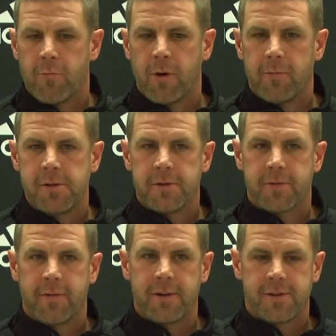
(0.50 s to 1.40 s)
Well, we
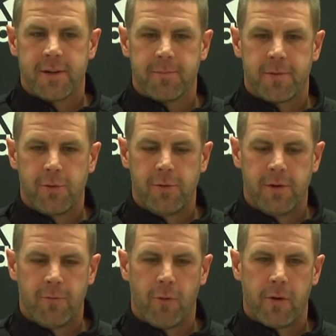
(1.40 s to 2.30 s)
just finished up two
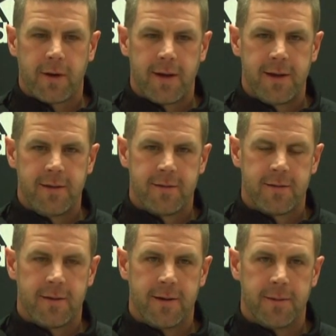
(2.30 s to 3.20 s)
good work
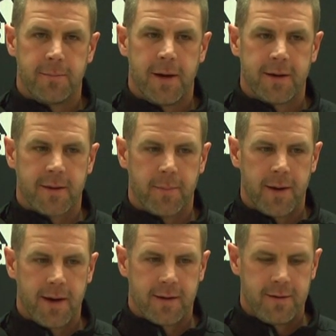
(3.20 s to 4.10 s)
days back to
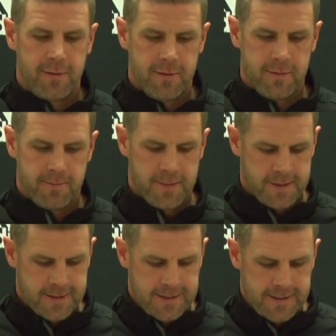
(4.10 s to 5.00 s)
back here.
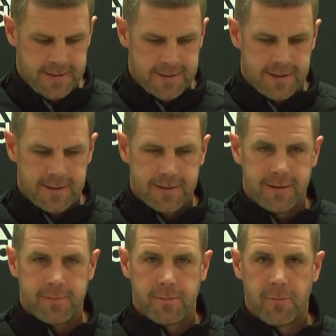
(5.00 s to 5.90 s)

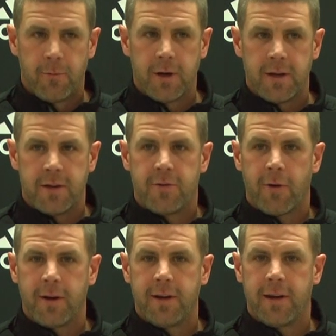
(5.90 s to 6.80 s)
Really
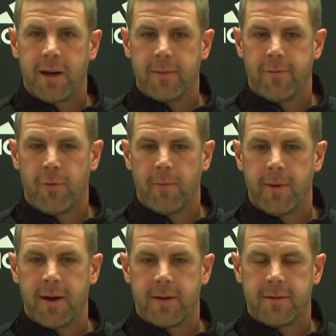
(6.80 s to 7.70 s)
training camp
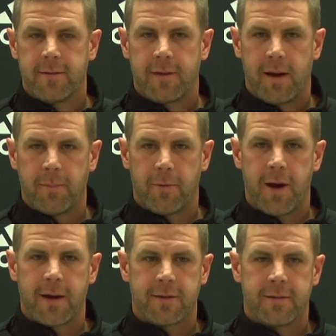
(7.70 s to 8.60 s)
formatted type
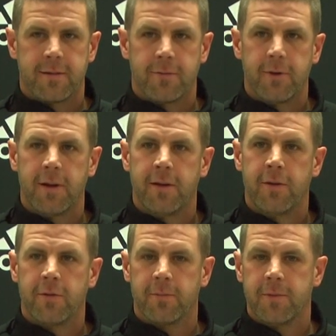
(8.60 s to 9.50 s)
practices. We did
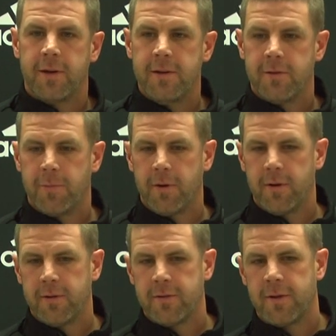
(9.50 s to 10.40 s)
do some teach
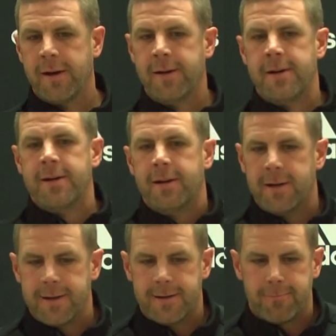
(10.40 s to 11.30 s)
periods
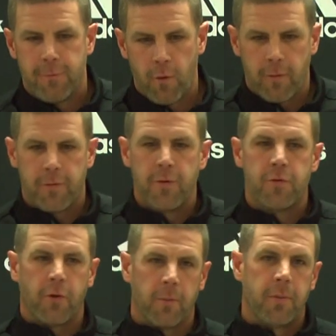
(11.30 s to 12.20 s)
for
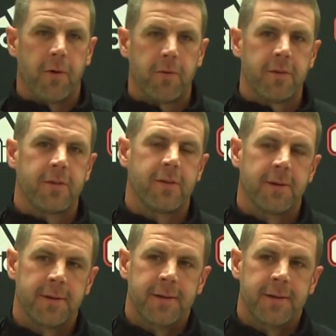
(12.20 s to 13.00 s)
future opponents.